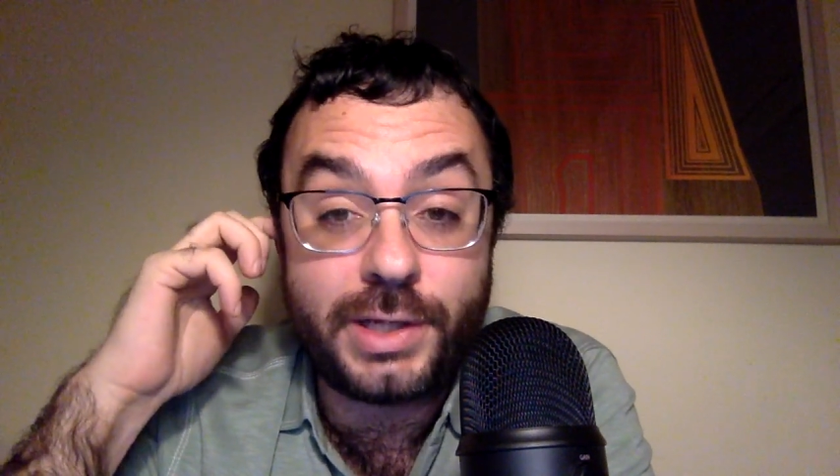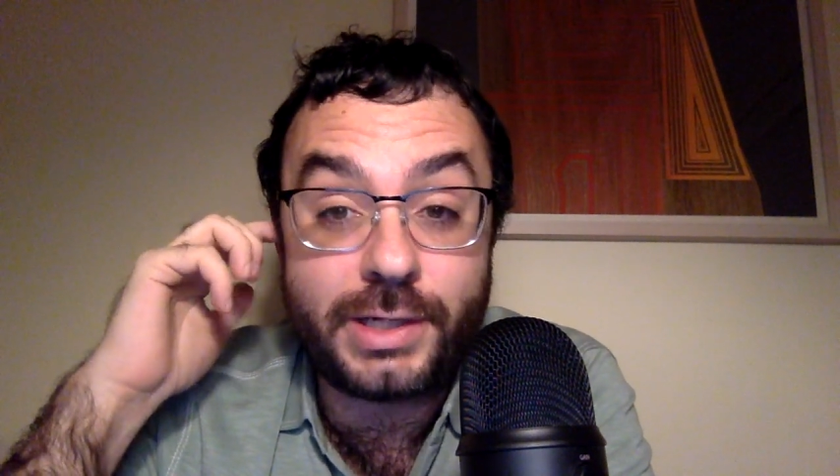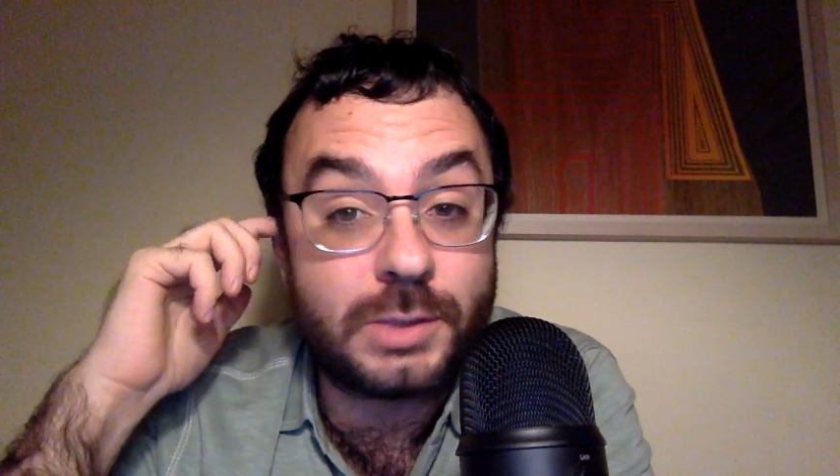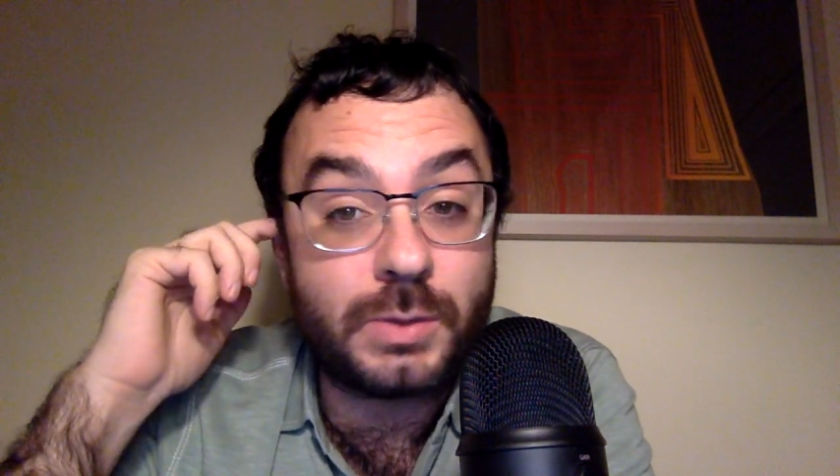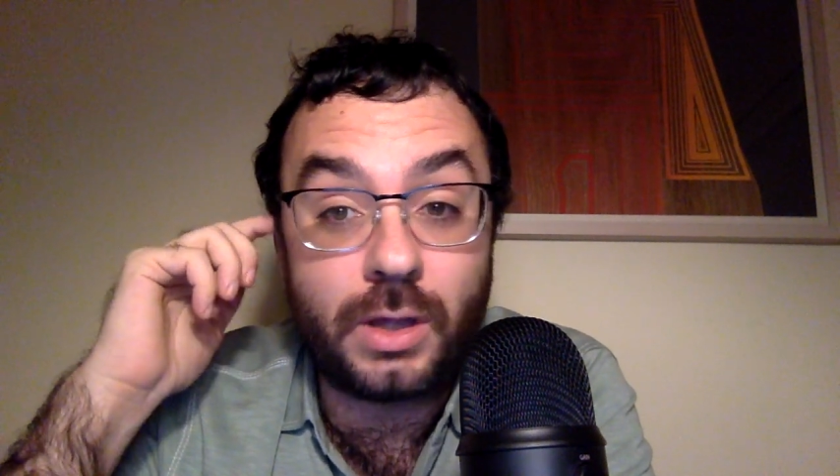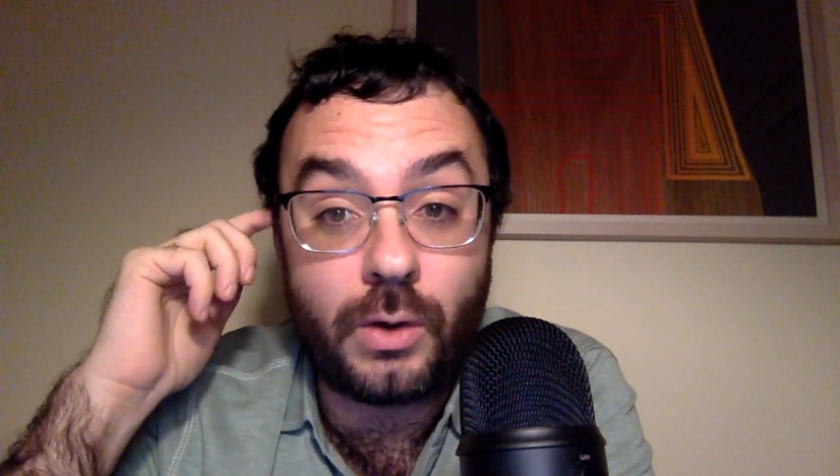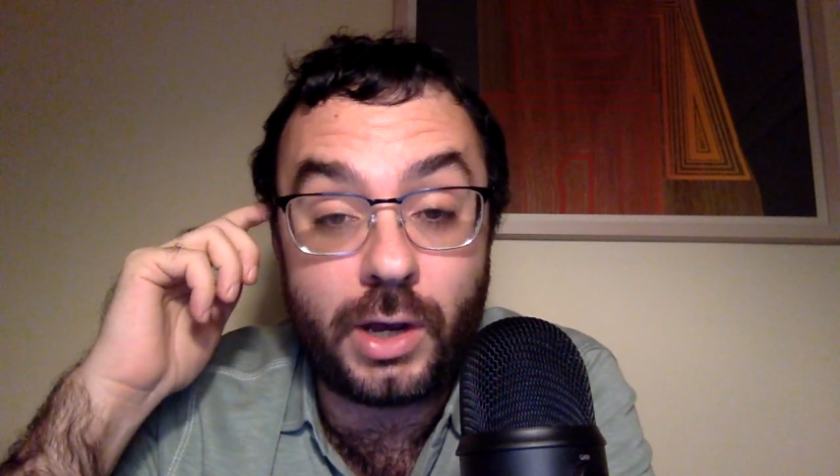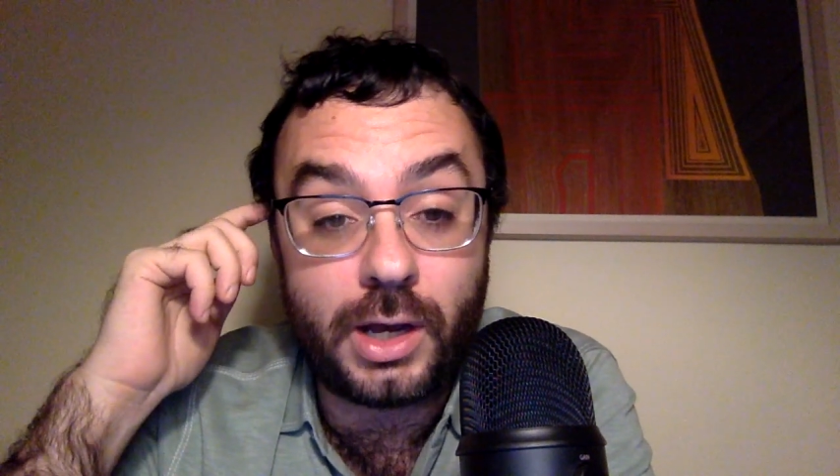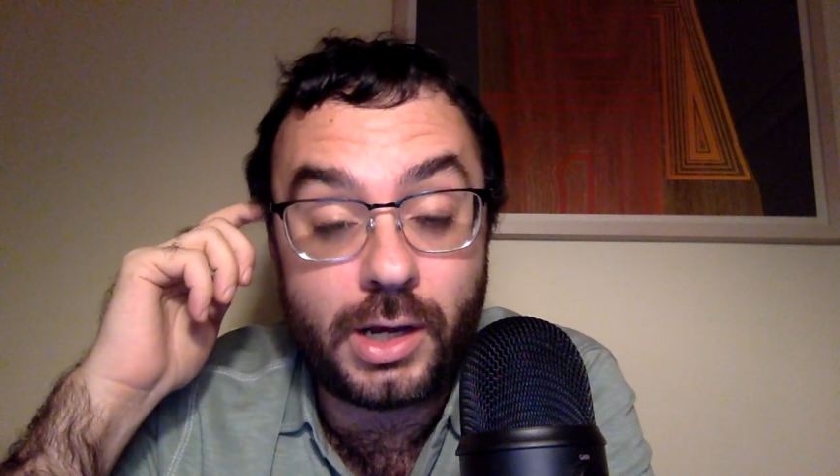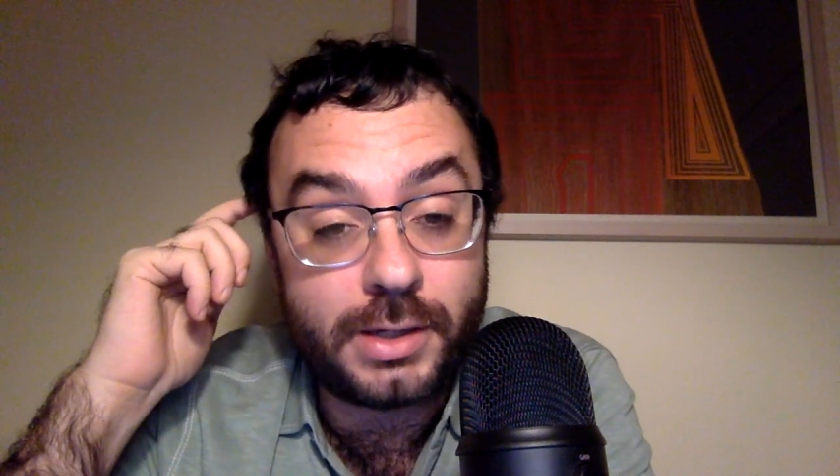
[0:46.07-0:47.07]
and it's been
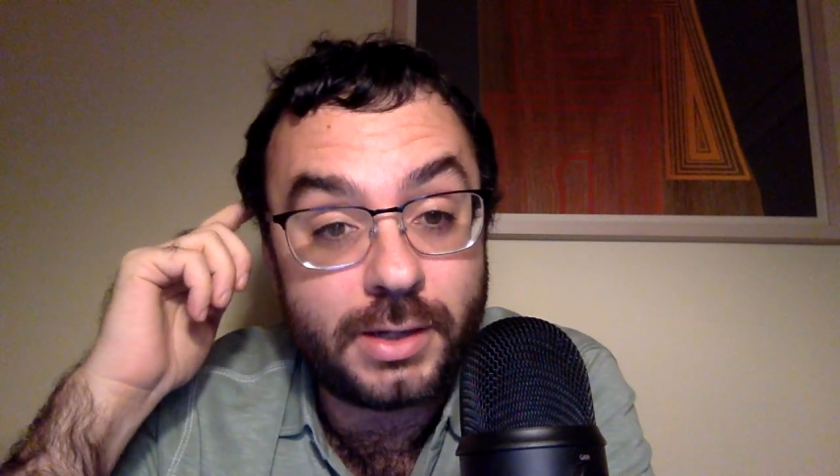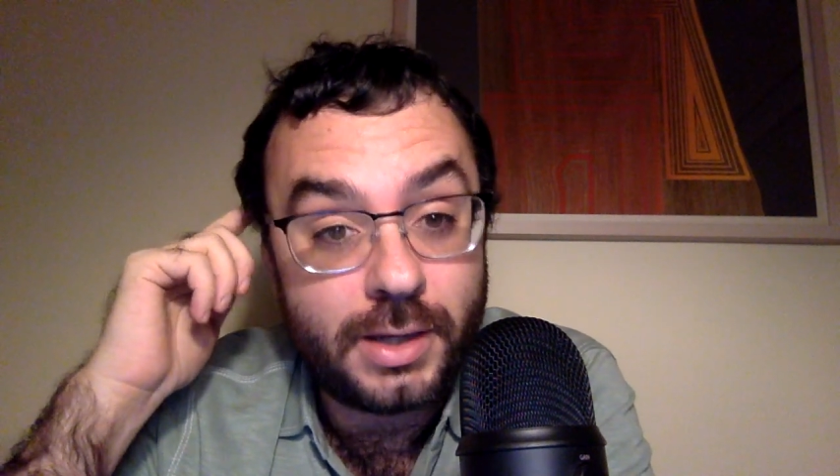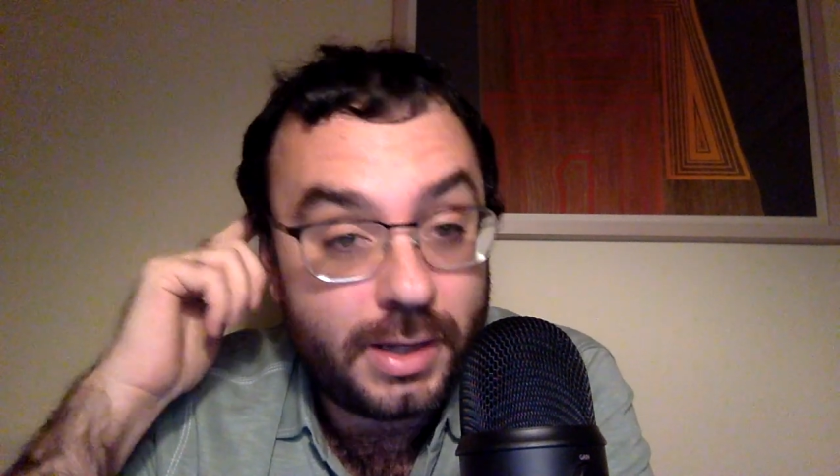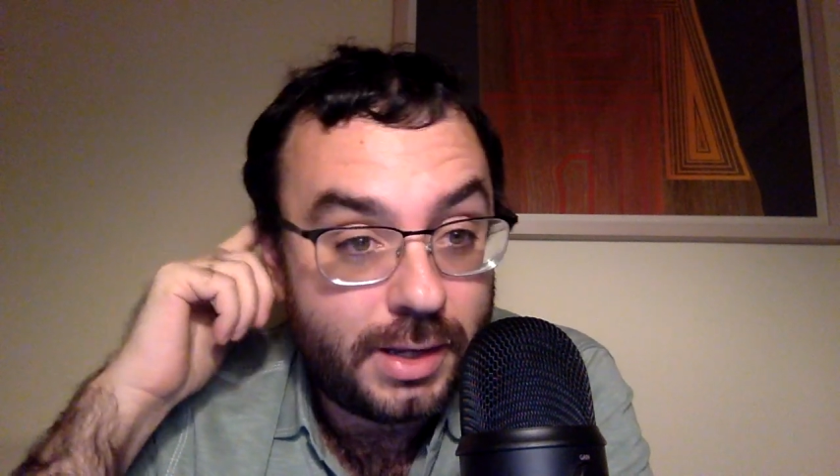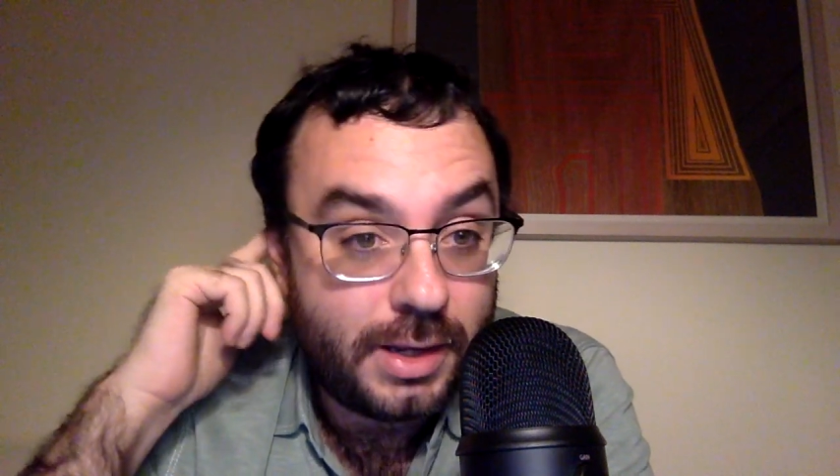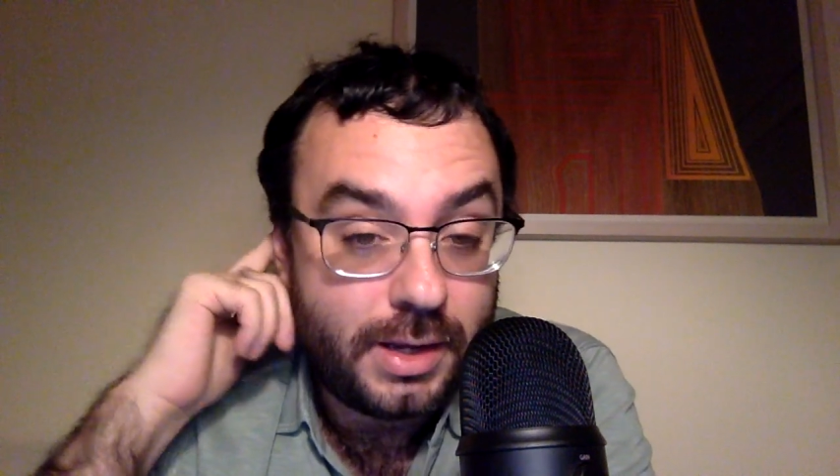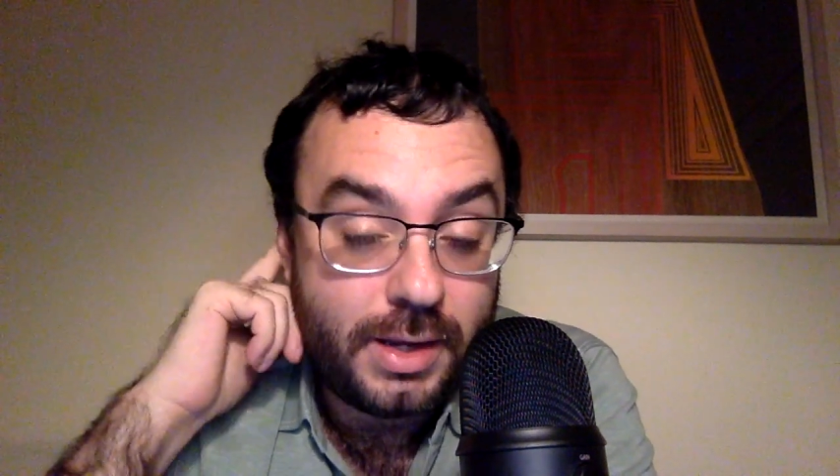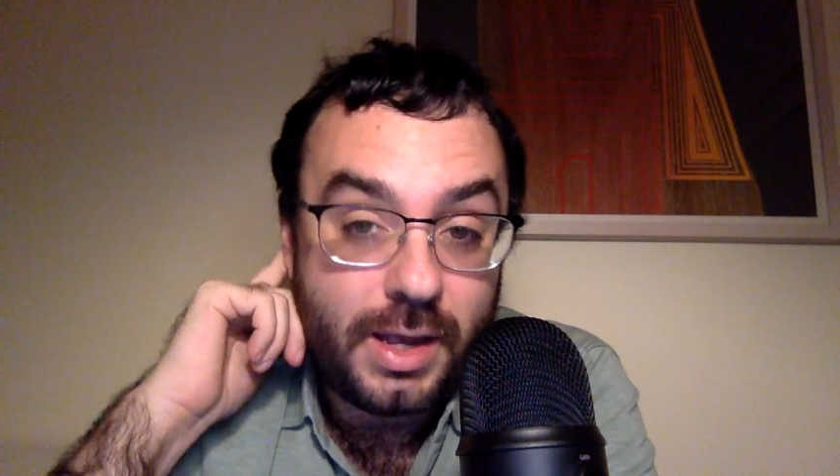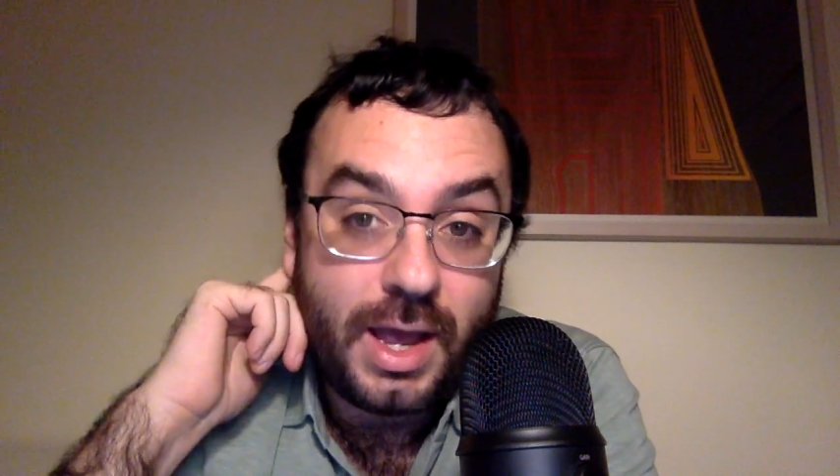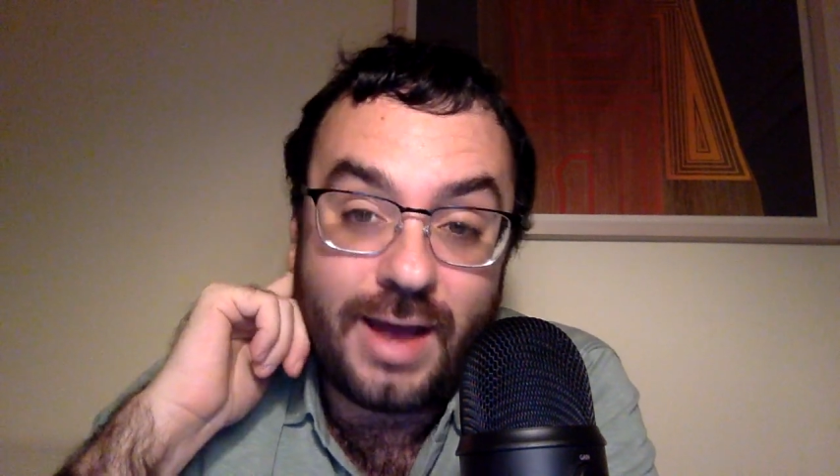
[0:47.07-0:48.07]
going on
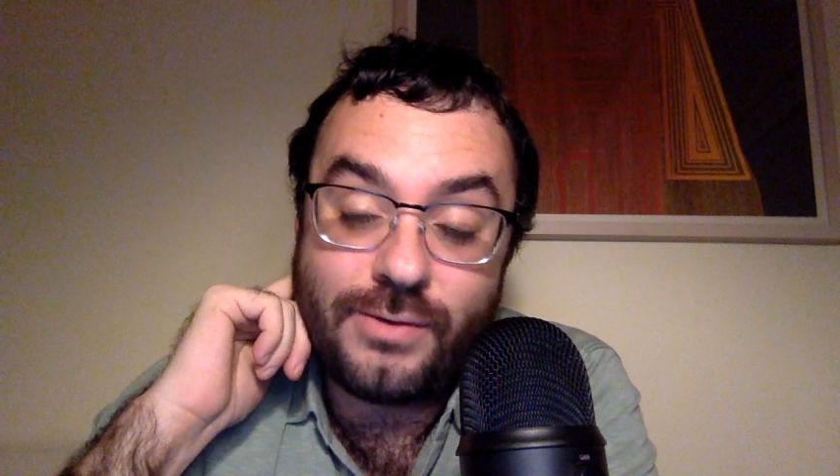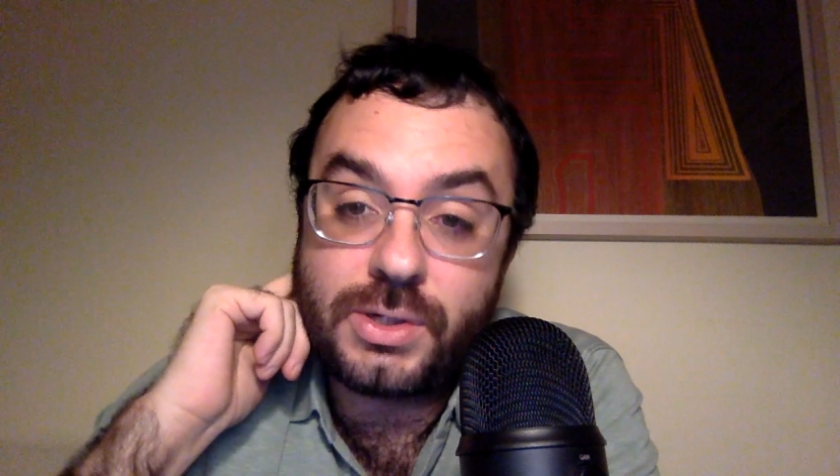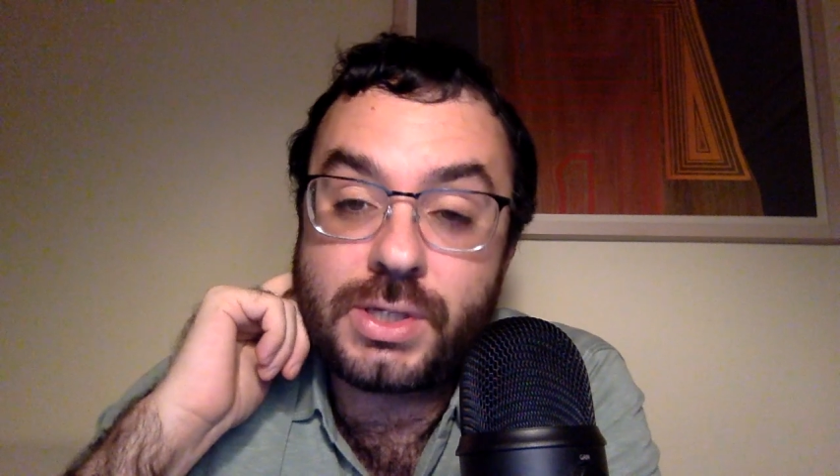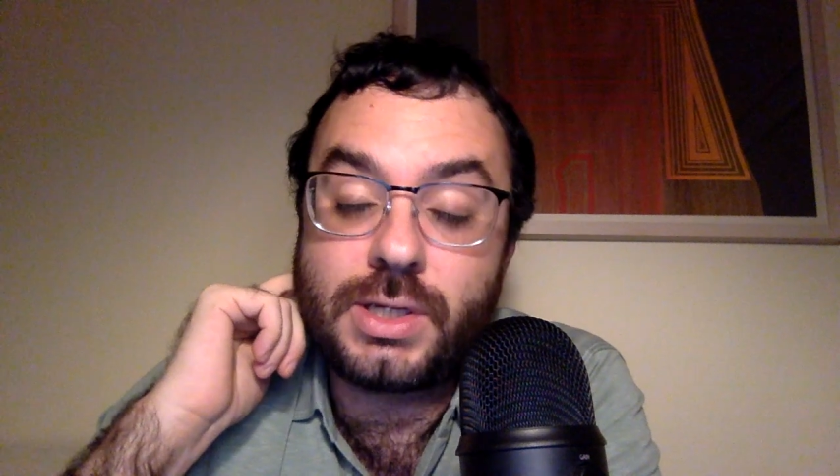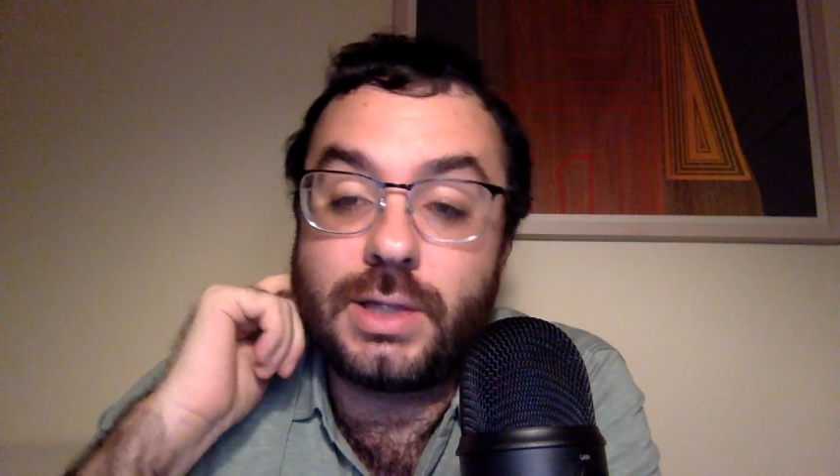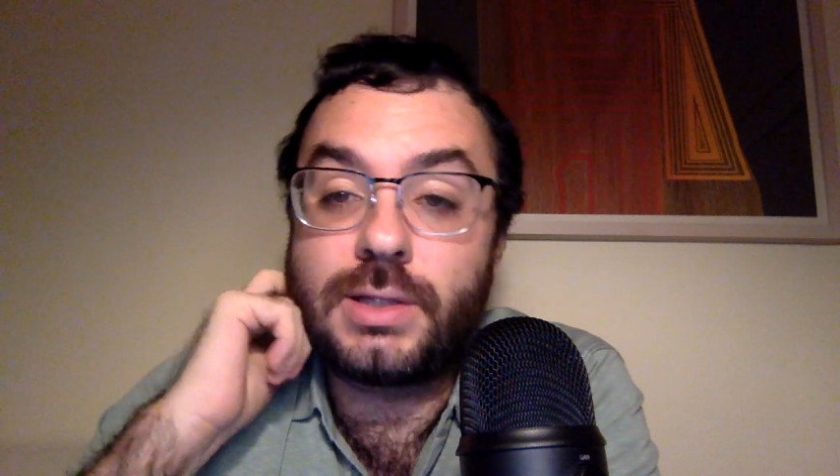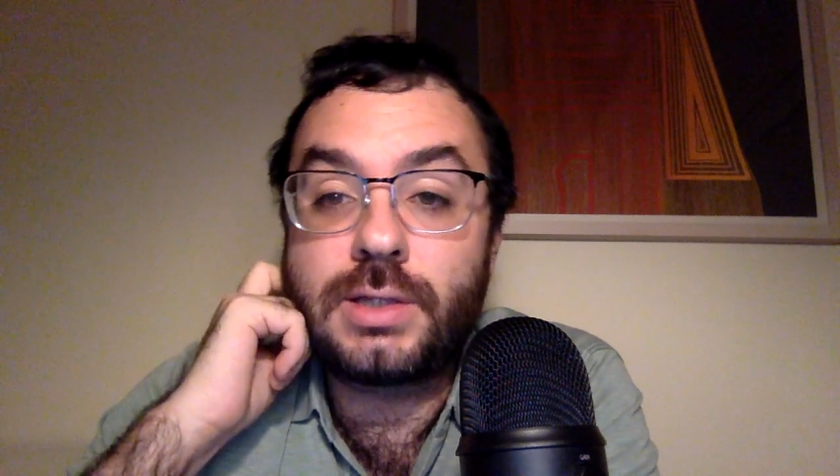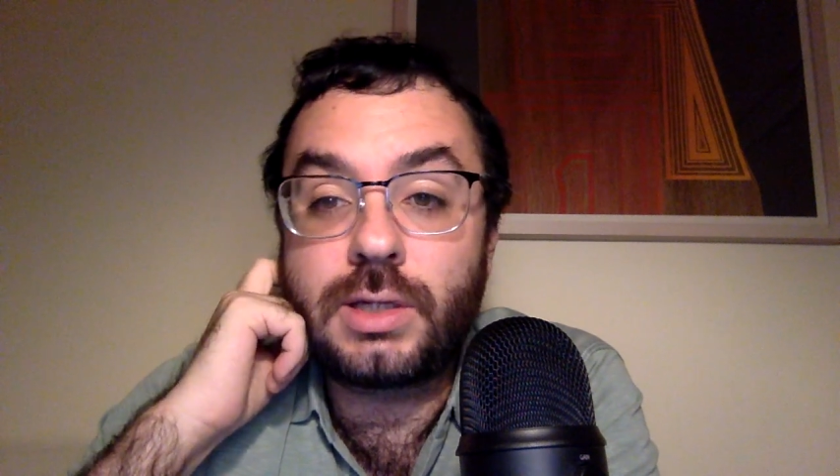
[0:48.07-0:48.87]
ever since.